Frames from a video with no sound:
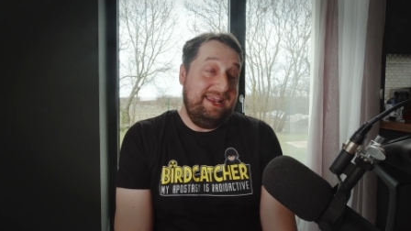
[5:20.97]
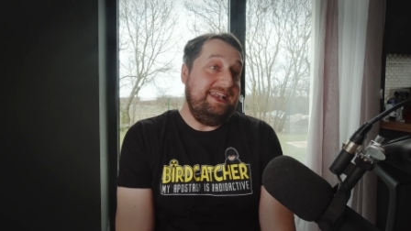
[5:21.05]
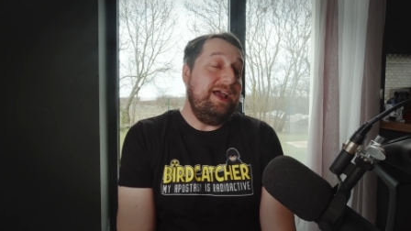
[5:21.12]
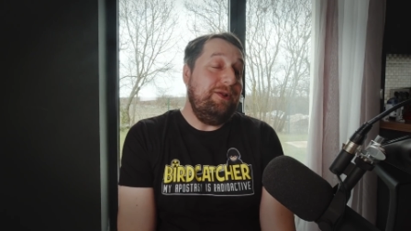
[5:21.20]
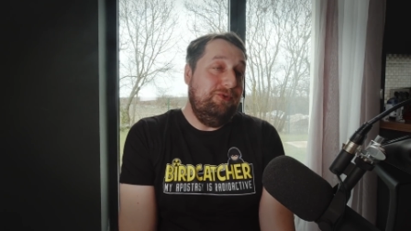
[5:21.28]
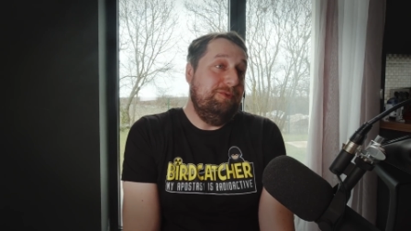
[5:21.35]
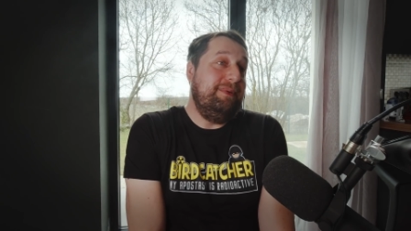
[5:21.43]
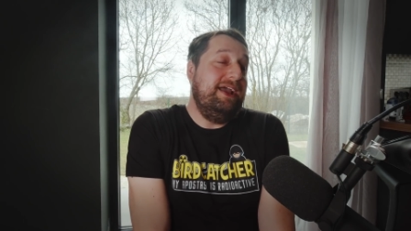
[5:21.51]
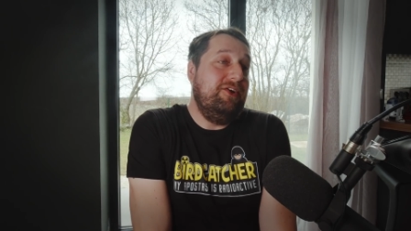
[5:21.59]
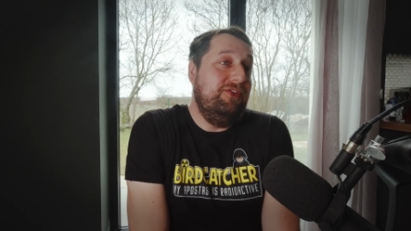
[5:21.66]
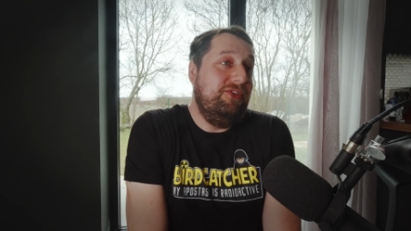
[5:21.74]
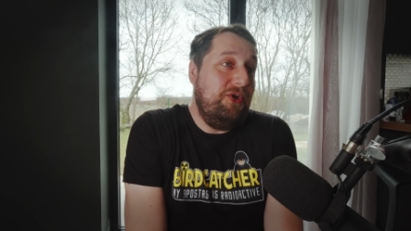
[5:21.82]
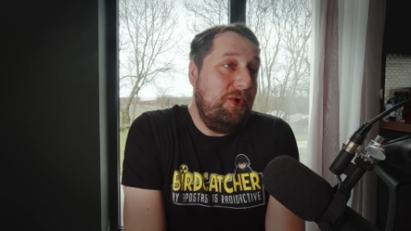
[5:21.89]
I now look
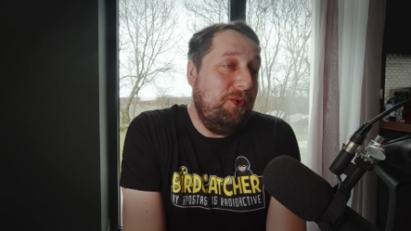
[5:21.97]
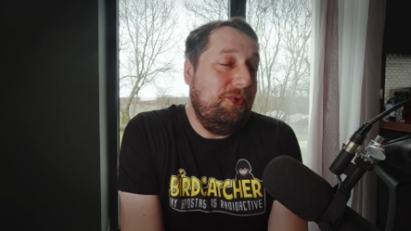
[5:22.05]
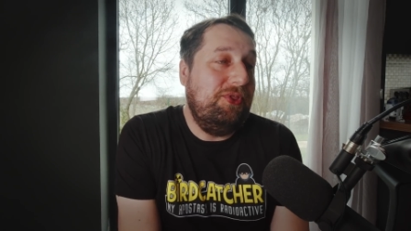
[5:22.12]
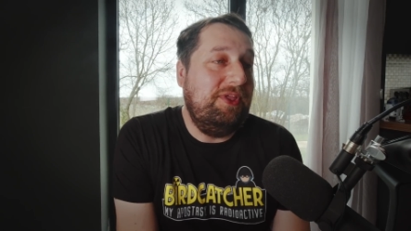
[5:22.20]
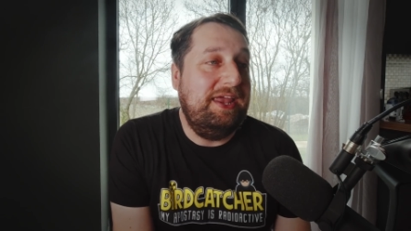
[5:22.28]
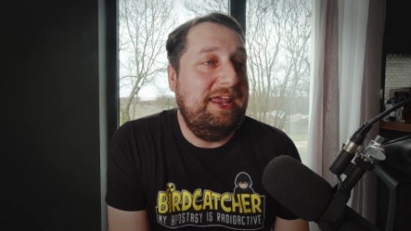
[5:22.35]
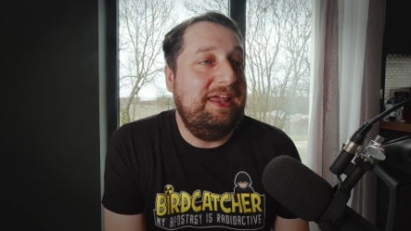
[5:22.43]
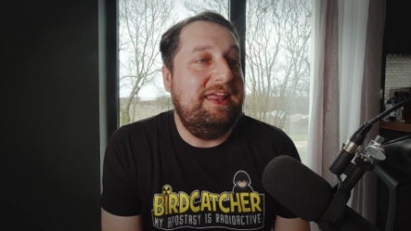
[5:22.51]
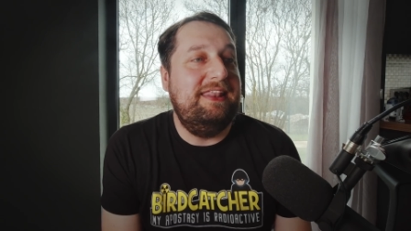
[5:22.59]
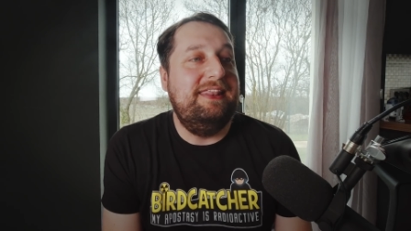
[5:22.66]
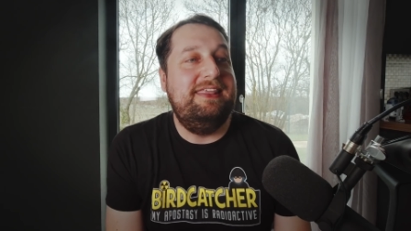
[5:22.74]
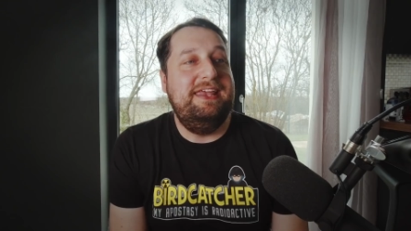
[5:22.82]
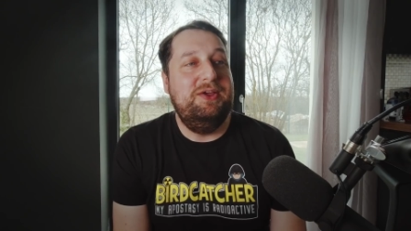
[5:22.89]
back on the whole thing
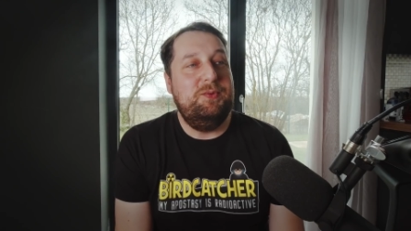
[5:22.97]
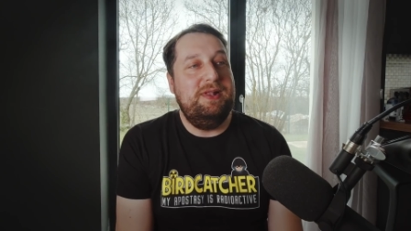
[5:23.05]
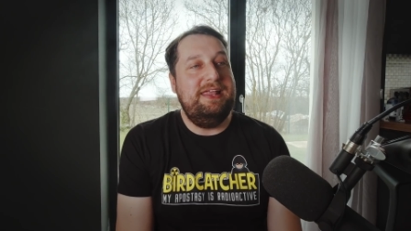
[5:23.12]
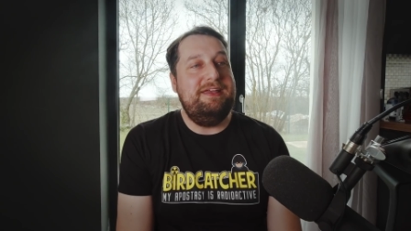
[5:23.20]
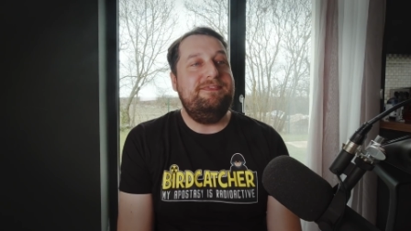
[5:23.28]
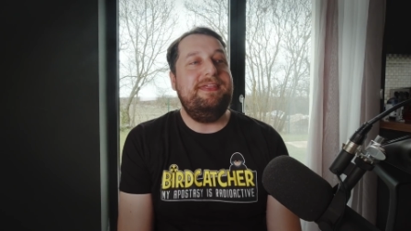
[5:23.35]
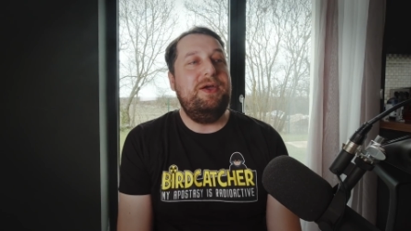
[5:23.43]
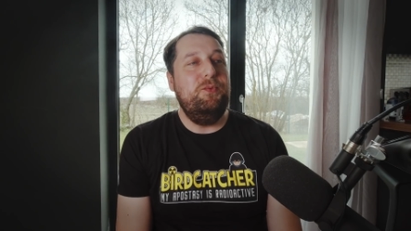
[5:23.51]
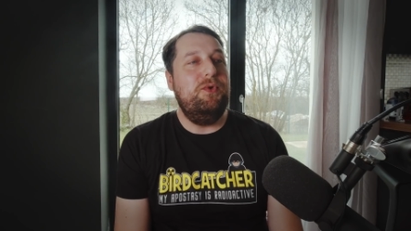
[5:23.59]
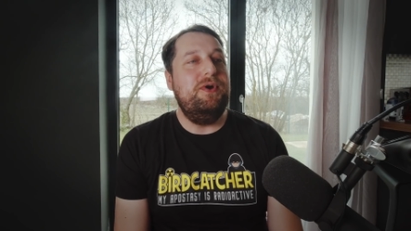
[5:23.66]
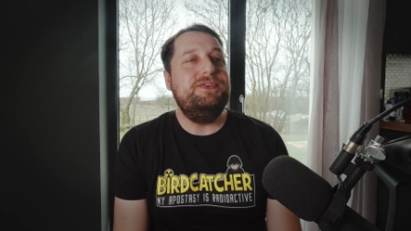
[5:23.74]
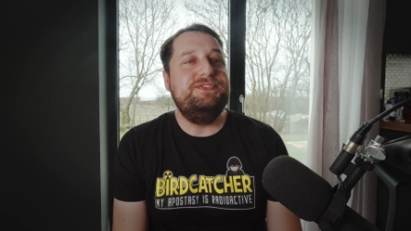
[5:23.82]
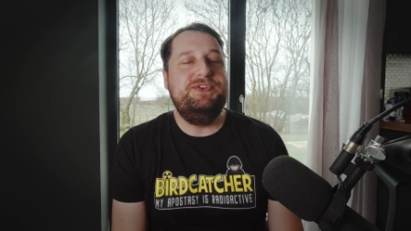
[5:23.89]
and think, well, if
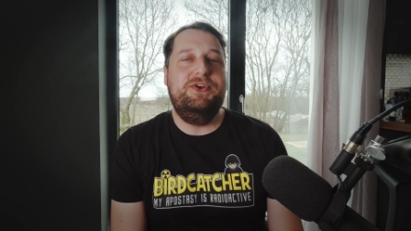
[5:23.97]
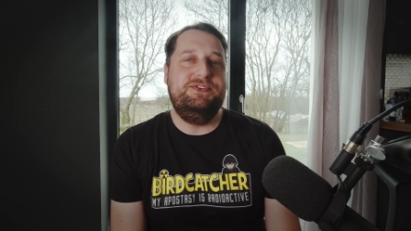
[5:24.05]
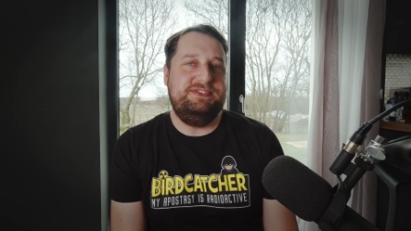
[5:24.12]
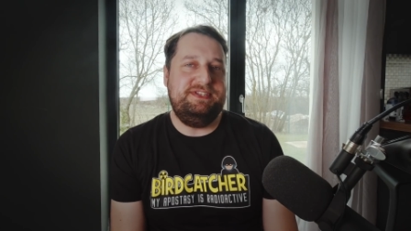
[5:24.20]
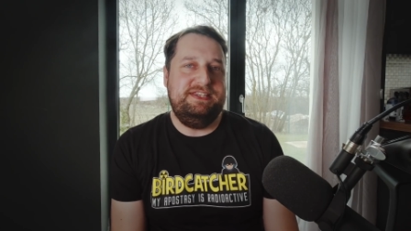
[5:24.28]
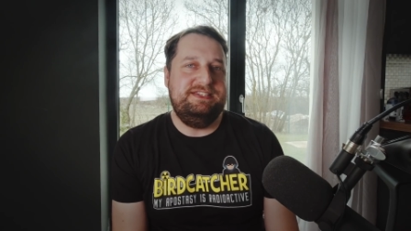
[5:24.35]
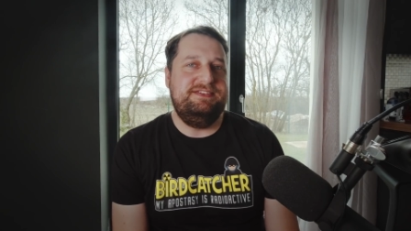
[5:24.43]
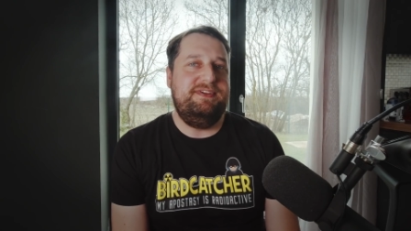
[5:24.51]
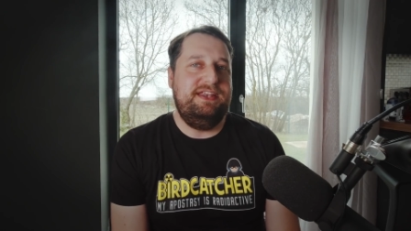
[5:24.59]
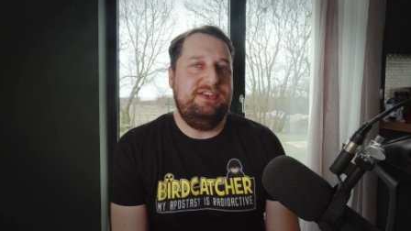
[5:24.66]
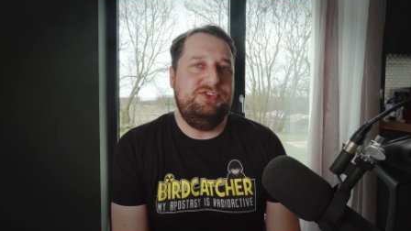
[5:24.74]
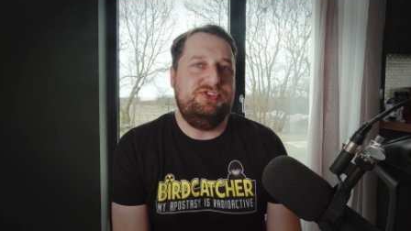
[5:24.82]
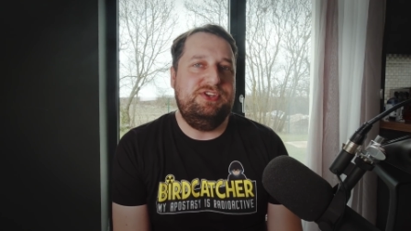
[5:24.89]
that was God's
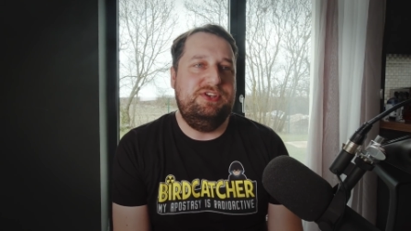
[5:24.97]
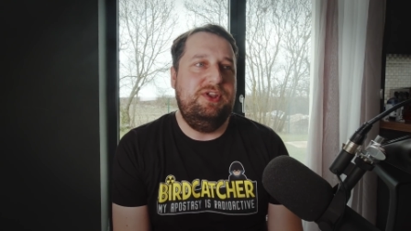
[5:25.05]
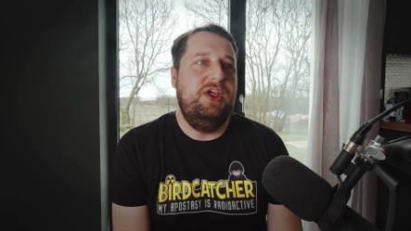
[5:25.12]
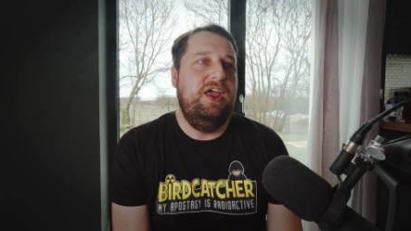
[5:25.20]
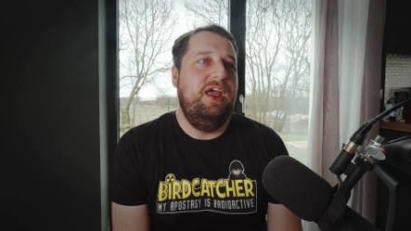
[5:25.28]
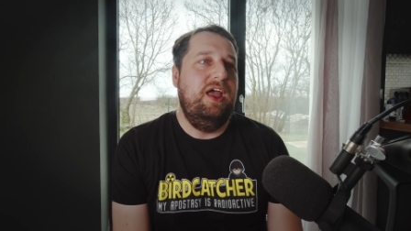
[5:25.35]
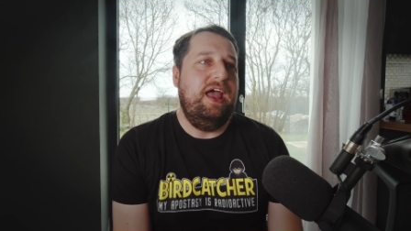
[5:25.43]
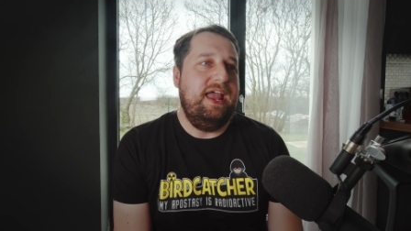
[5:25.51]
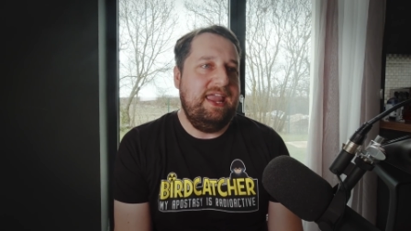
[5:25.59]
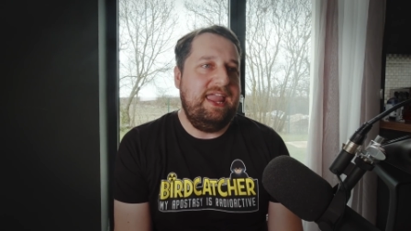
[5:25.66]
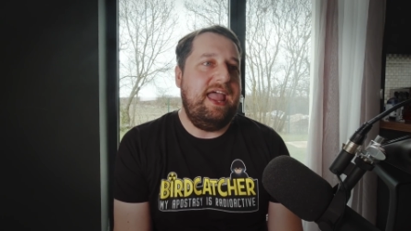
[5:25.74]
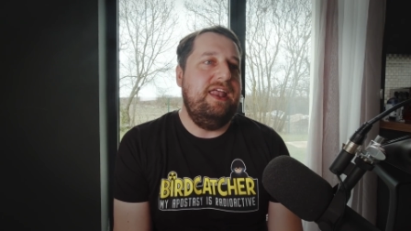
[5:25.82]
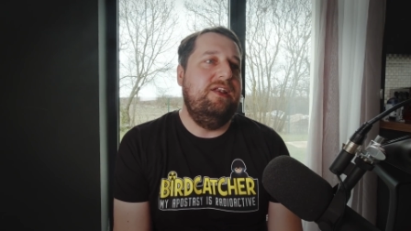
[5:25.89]
intervention,
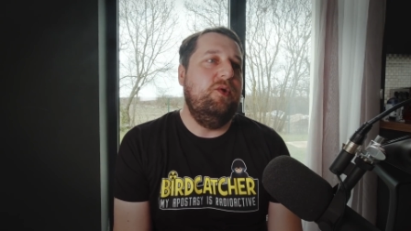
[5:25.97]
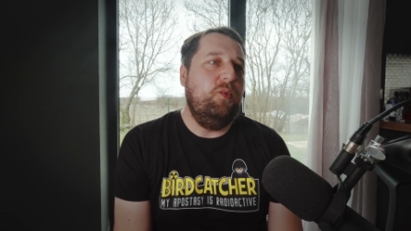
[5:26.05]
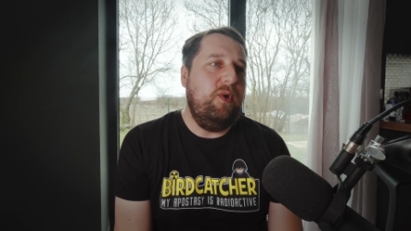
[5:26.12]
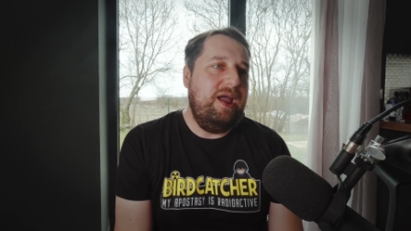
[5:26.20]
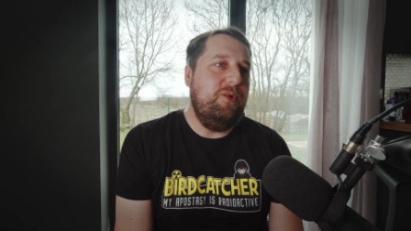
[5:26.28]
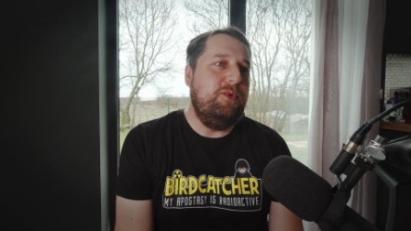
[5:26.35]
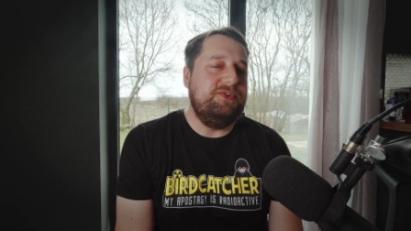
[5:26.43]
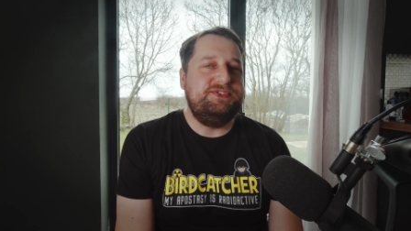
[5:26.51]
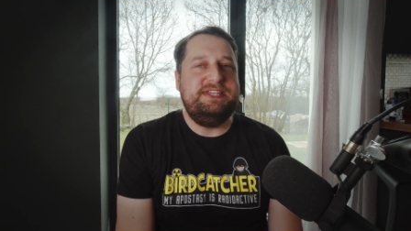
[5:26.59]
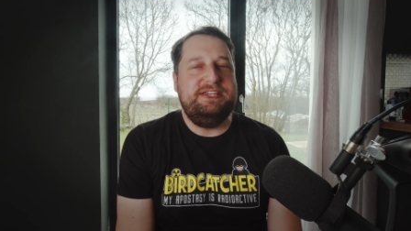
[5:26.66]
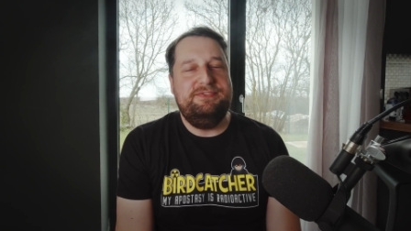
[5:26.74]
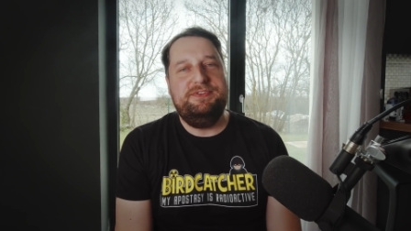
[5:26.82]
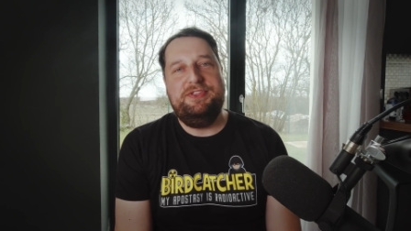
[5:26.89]
again, where
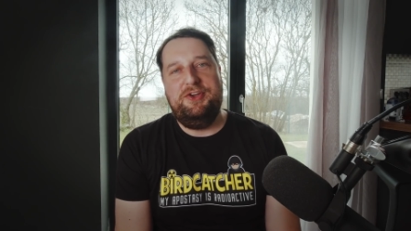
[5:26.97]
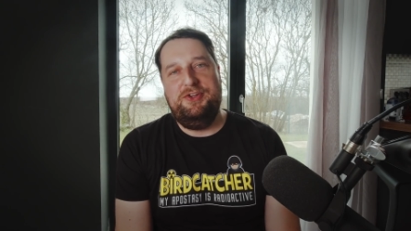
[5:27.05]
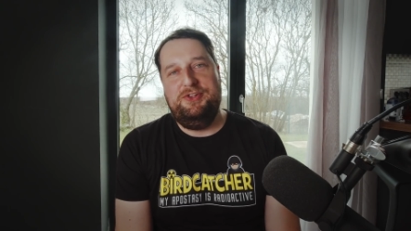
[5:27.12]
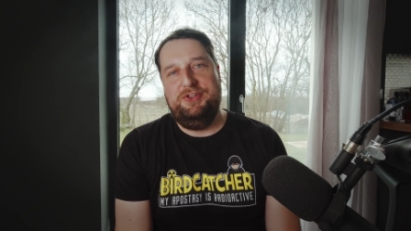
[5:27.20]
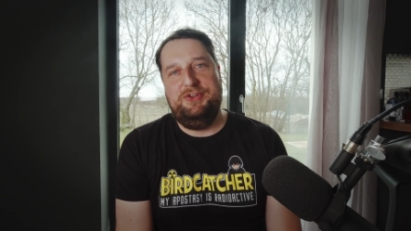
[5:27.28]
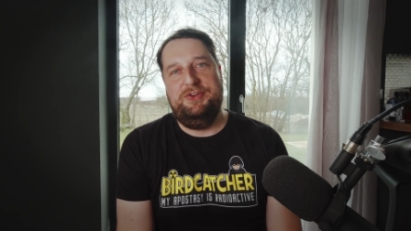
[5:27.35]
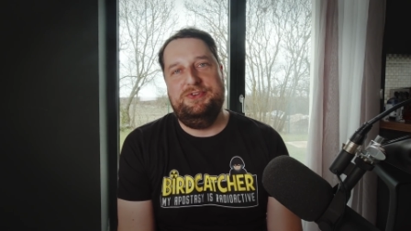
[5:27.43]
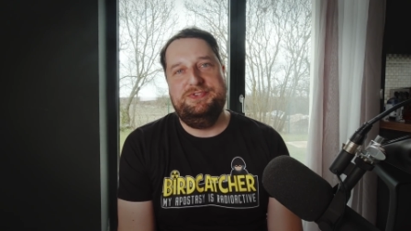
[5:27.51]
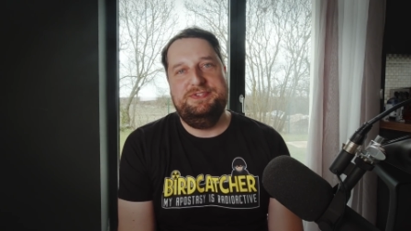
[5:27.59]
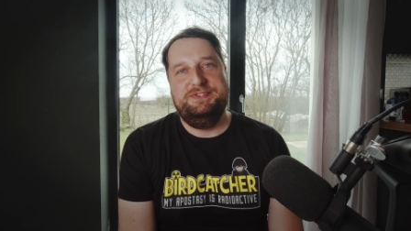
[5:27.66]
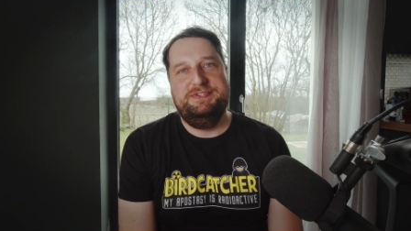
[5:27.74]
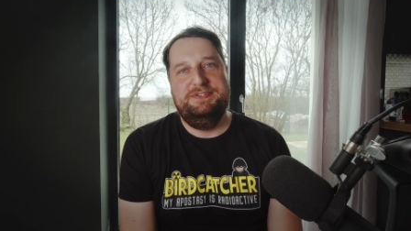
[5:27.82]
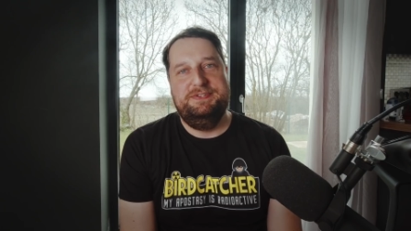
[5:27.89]
was he for the
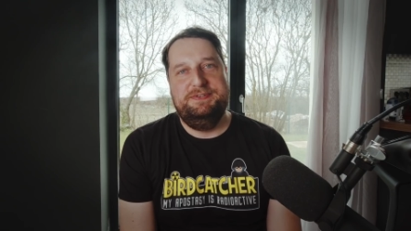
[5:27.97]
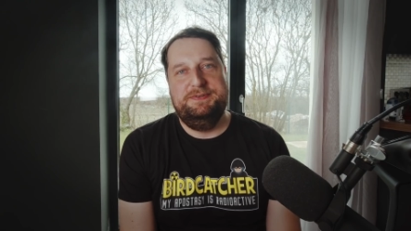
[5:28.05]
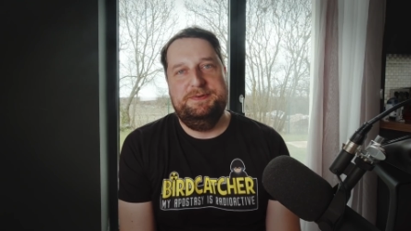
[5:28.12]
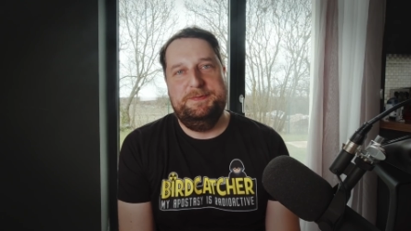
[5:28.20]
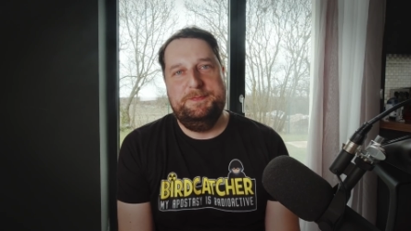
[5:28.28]
Holocaust?